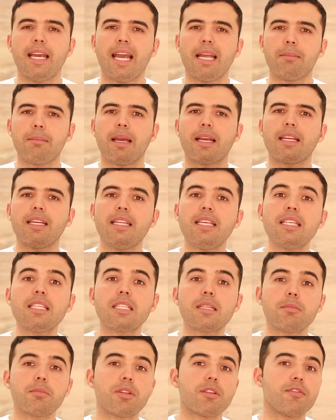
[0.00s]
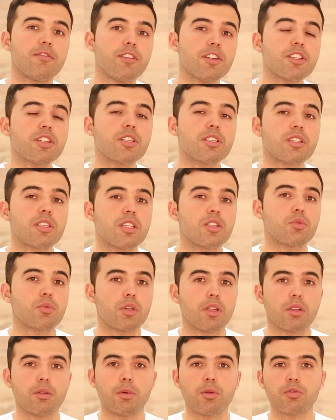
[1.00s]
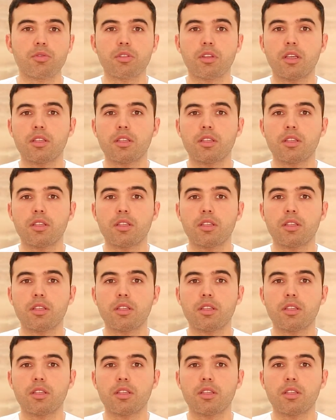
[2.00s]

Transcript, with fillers: and magnesium deficiency is one of the most,